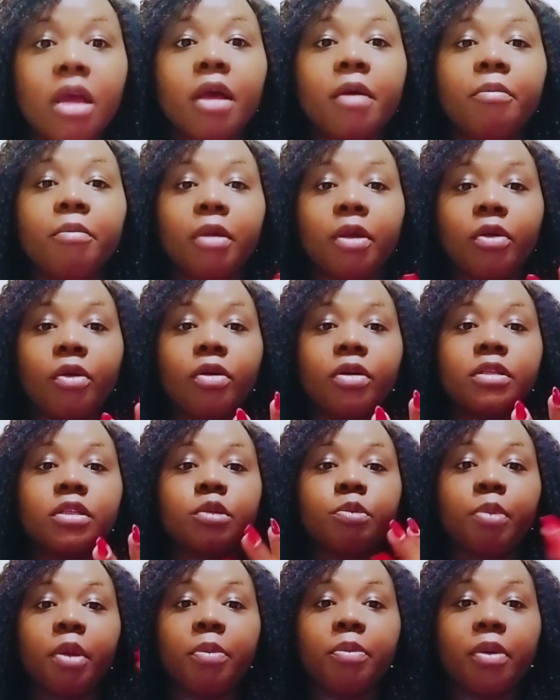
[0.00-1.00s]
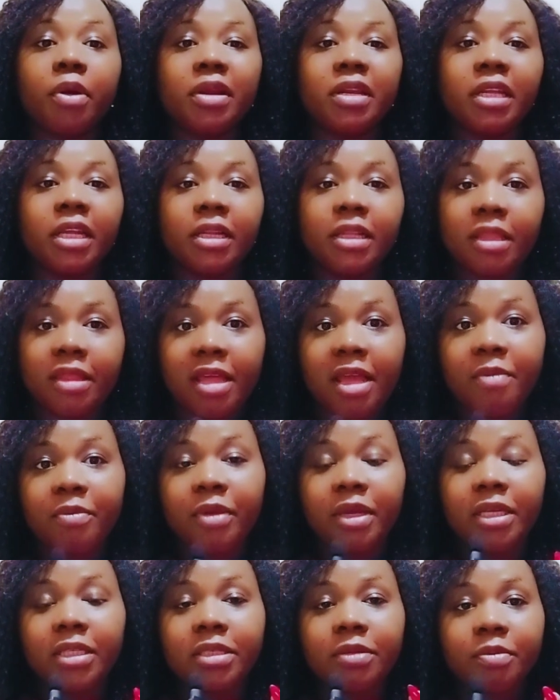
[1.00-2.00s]
because people need them.
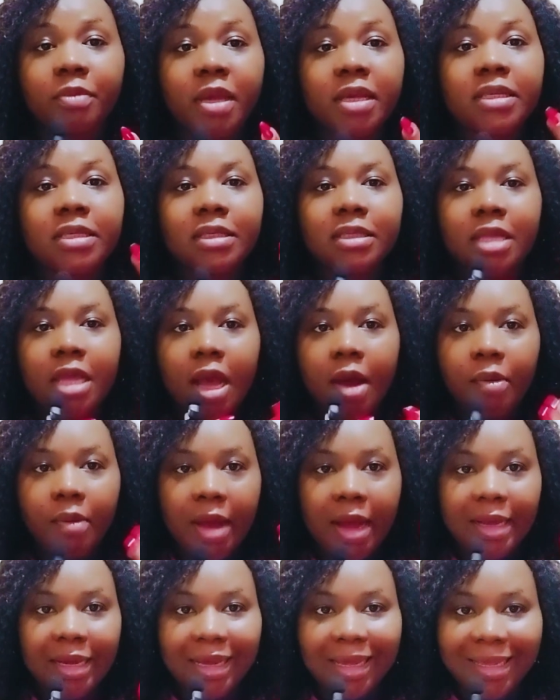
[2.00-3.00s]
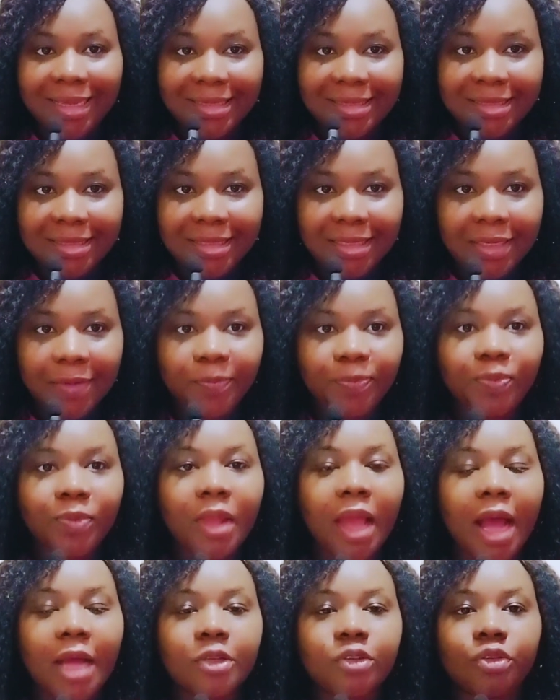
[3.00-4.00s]
It makes their work easy
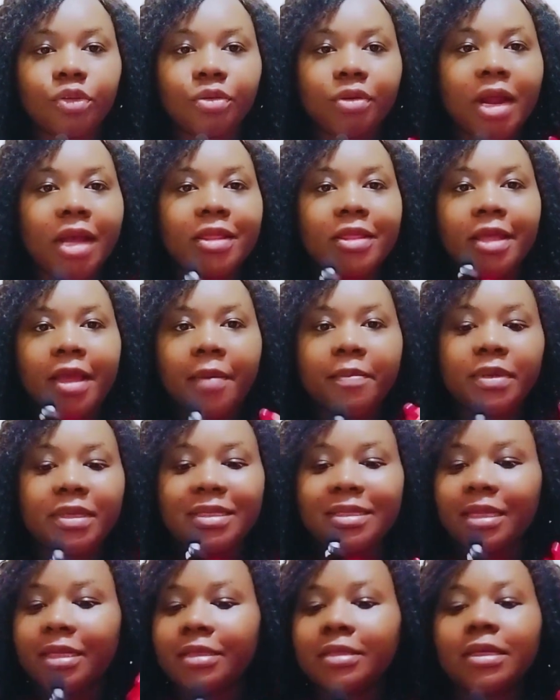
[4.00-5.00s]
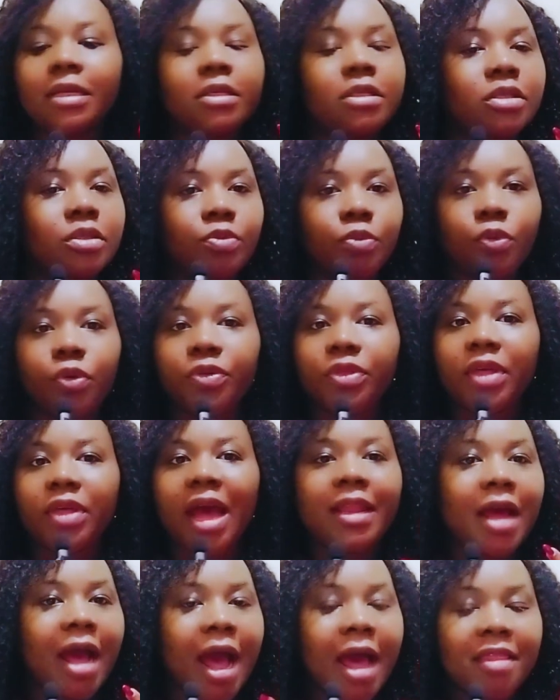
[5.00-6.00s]
and to run their businesses smooth. And the
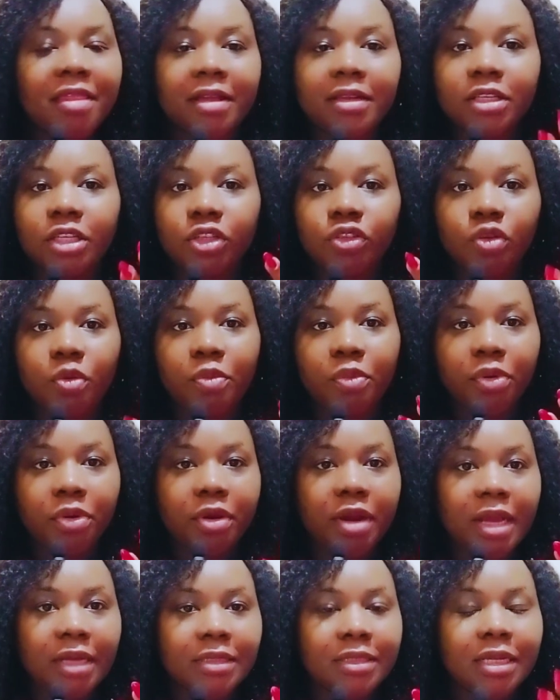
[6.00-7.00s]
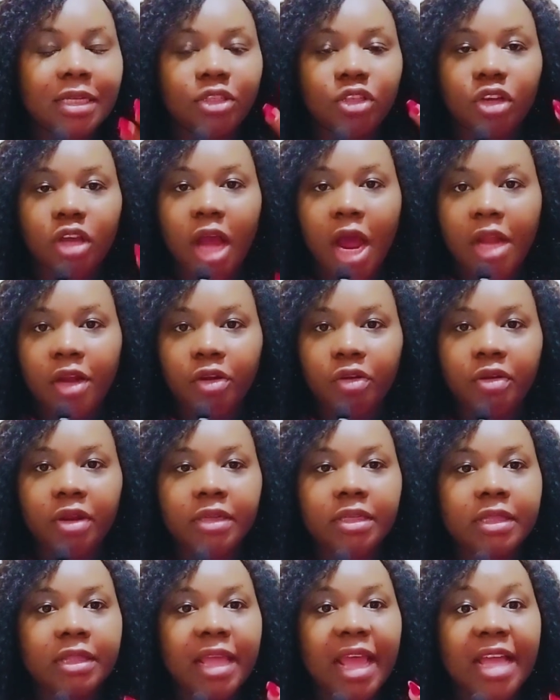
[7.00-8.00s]
other digital product that you can create,
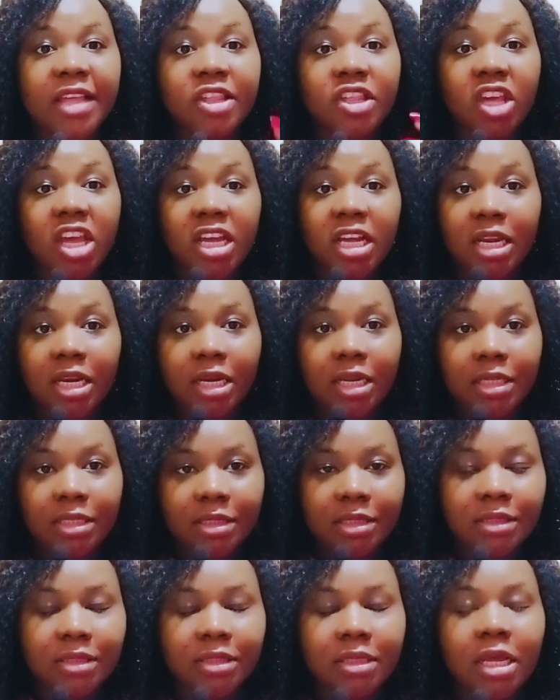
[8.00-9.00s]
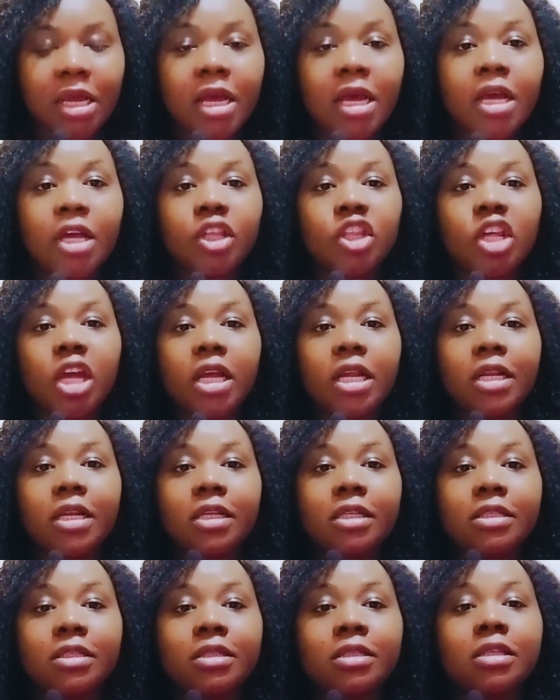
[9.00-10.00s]
they are checklists.
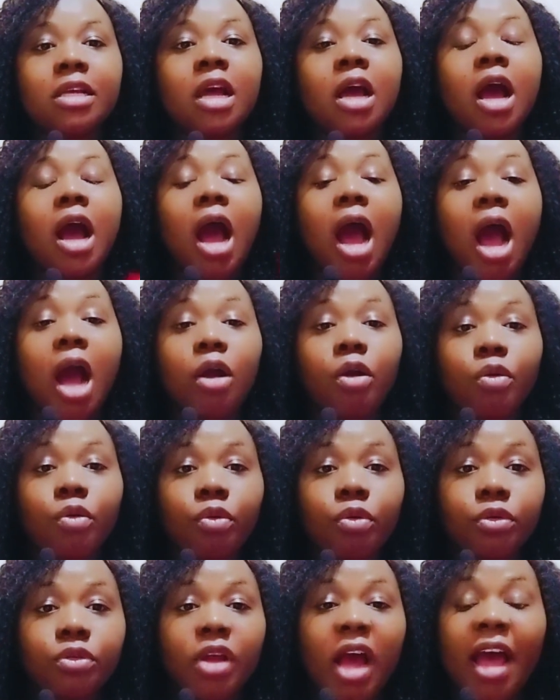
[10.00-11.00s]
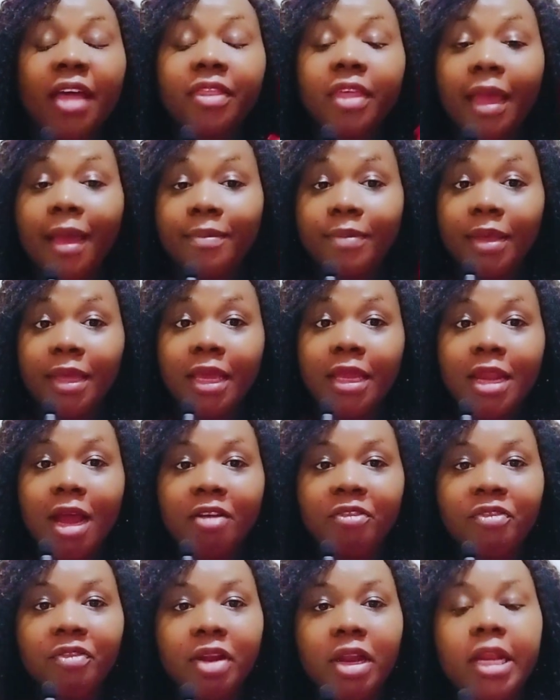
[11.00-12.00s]
Checklists are good and they are beginner
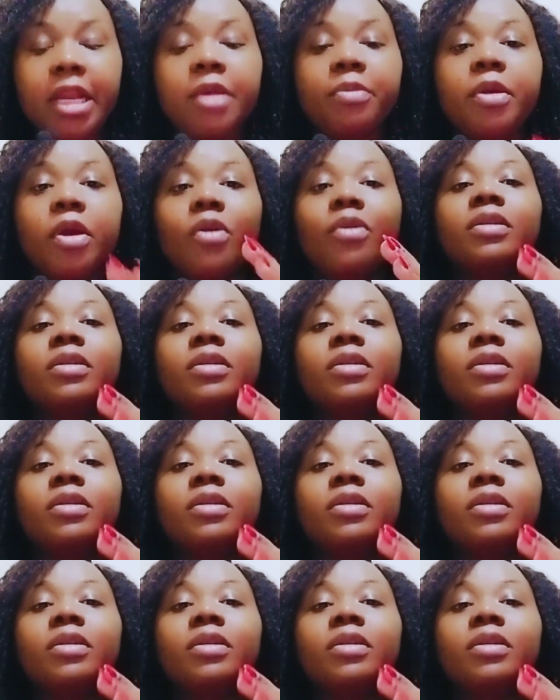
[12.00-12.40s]
friendly because